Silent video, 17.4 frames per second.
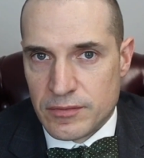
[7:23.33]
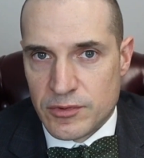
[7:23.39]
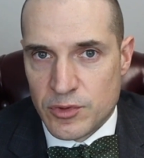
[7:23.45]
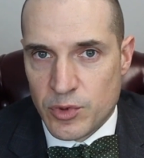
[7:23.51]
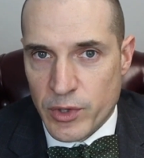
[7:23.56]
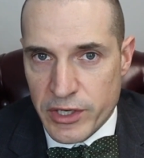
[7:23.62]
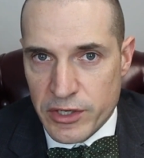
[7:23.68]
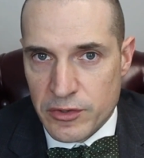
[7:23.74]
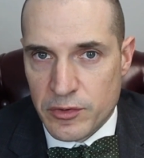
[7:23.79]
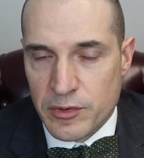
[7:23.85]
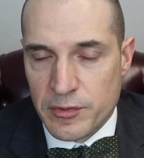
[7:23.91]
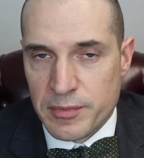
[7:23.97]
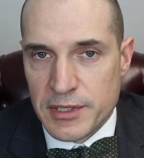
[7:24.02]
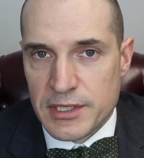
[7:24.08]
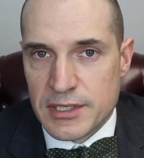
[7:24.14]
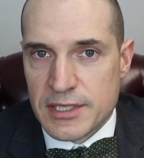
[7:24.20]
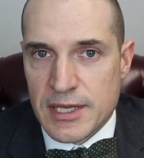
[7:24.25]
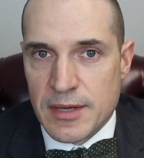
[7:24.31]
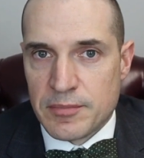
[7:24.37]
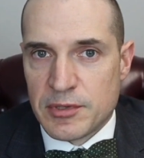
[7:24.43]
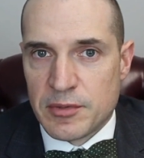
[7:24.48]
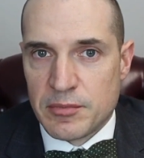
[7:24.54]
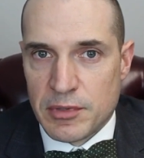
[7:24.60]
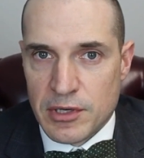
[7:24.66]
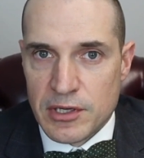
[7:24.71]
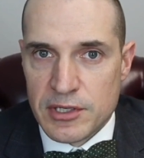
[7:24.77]
Twitter would be
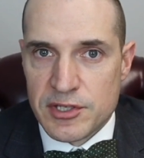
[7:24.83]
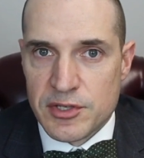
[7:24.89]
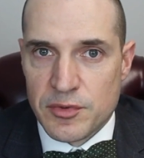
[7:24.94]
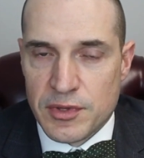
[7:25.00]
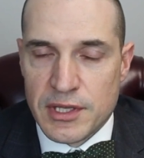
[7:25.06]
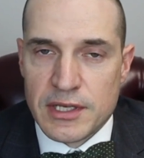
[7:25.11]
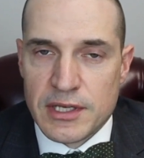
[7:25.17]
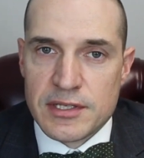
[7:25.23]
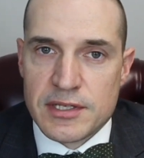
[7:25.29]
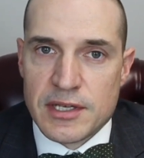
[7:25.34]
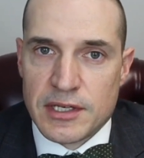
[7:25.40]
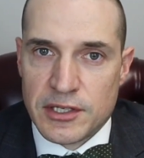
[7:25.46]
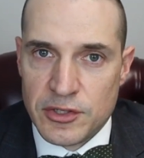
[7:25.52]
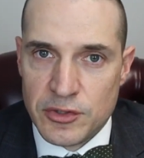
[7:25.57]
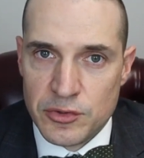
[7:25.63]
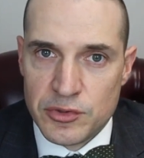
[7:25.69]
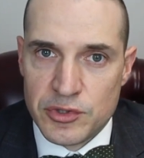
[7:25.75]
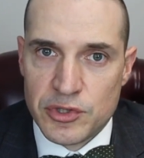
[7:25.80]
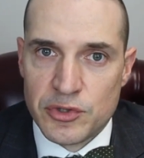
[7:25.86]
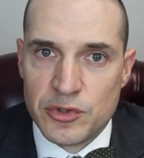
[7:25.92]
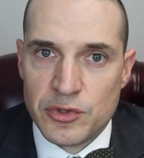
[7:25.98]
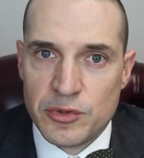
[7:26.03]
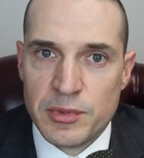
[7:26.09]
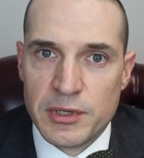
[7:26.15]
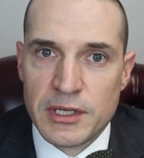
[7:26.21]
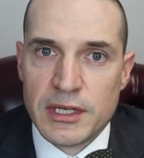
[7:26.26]
exempted, but also things like
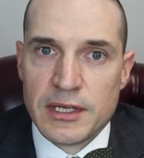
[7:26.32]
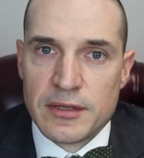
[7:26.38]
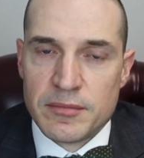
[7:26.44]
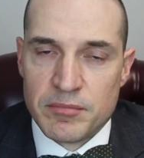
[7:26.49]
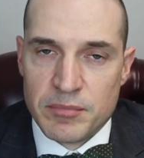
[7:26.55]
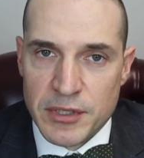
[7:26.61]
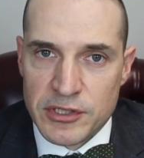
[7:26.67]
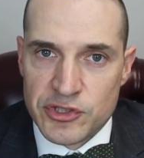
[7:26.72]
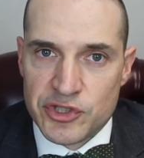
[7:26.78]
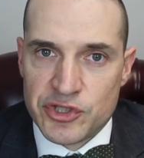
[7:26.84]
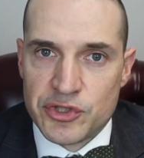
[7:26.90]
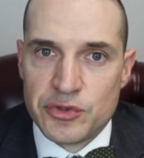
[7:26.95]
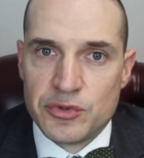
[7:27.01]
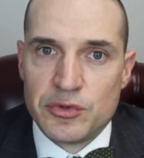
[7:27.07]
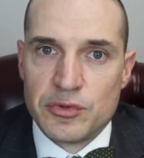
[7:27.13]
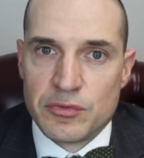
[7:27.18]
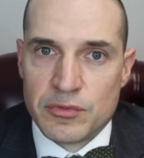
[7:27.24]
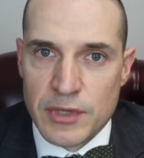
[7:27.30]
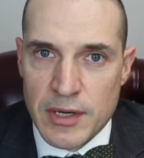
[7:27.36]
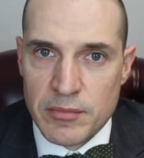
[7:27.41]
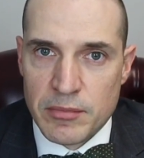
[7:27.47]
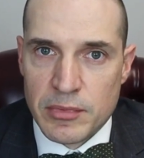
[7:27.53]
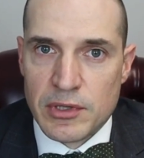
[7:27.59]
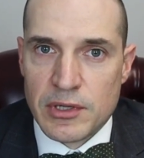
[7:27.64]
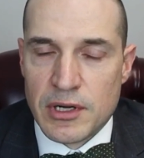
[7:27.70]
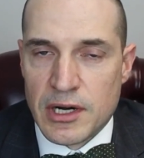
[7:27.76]
YouTube, BitChute,
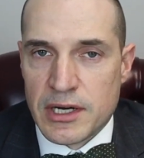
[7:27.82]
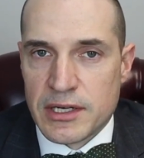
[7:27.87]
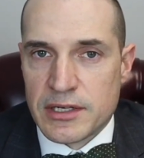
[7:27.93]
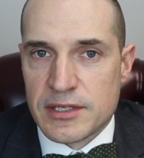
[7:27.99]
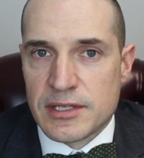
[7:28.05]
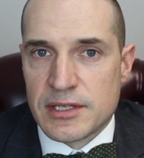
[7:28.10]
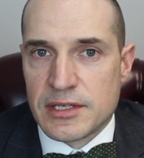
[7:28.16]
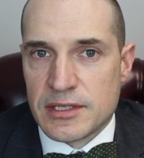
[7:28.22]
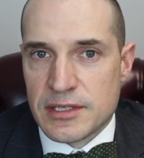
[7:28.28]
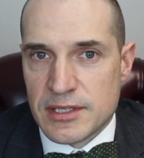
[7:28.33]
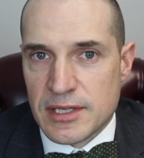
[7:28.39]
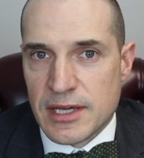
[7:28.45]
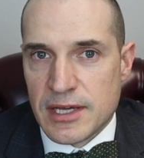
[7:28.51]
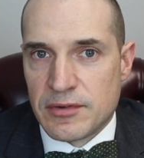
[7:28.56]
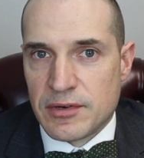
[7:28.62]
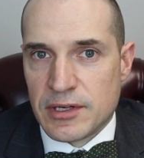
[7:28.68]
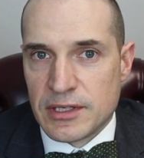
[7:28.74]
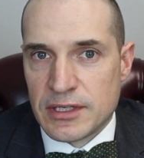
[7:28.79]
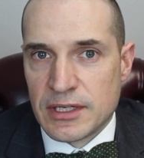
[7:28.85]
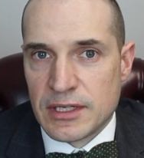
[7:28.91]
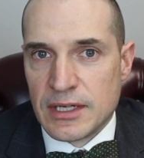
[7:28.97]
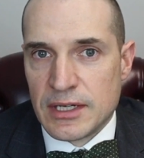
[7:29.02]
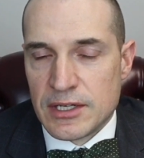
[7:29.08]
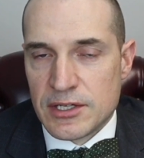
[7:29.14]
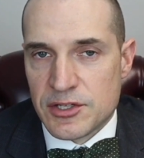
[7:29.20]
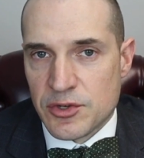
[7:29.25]
Rumble, Odyssey, etc.
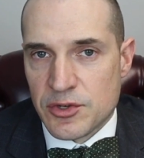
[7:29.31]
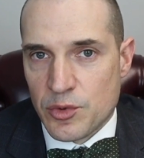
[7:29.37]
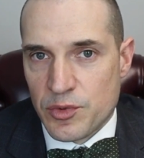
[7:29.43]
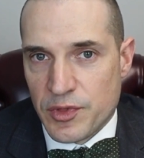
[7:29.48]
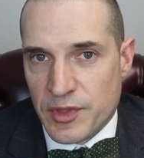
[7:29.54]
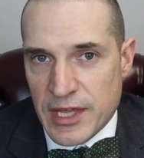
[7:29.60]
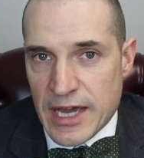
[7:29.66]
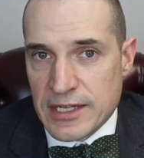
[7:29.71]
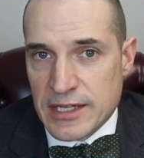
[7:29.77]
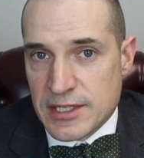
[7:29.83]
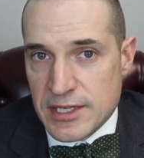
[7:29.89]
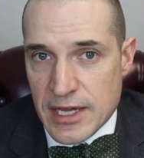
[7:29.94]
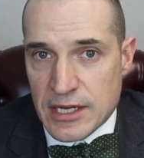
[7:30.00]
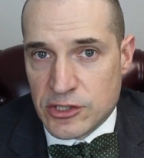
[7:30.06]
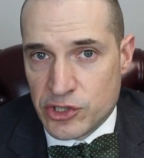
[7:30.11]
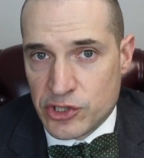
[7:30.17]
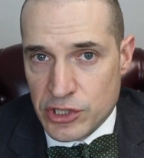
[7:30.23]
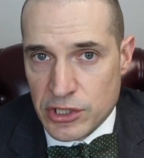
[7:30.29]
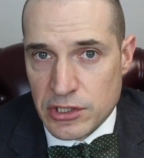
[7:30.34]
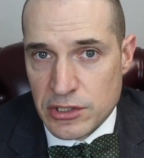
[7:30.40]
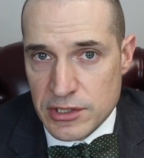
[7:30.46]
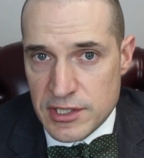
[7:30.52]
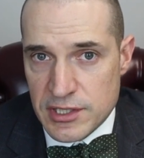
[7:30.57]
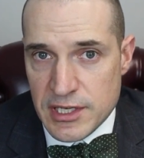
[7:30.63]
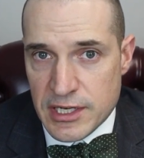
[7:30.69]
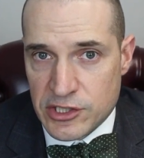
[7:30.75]
So that's actually a
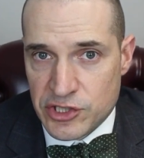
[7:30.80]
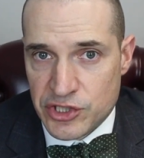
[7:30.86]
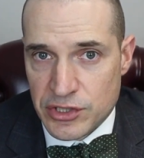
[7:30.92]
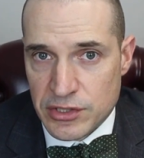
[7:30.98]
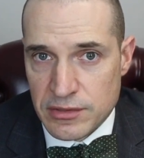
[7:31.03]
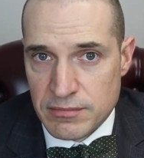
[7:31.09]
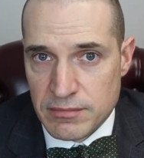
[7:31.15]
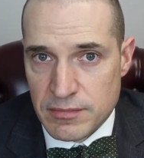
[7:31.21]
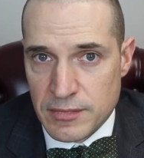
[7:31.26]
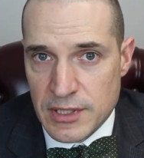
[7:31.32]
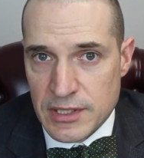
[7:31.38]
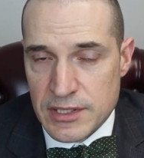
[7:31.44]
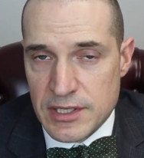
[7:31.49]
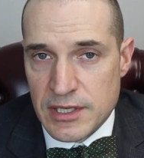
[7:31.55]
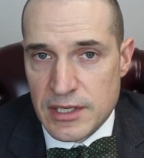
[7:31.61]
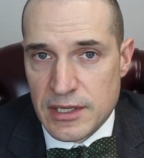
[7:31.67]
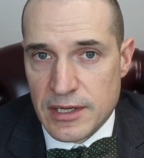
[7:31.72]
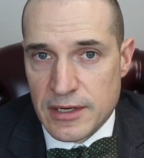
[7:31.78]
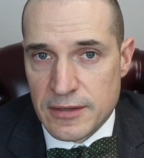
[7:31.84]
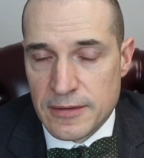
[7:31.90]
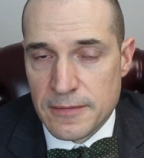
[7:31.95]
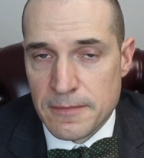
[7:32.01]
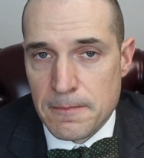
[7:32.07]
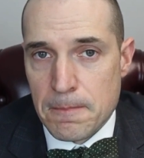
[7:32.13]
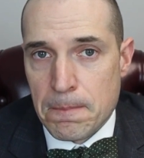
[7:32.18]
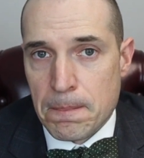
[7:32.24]
good section that's in there.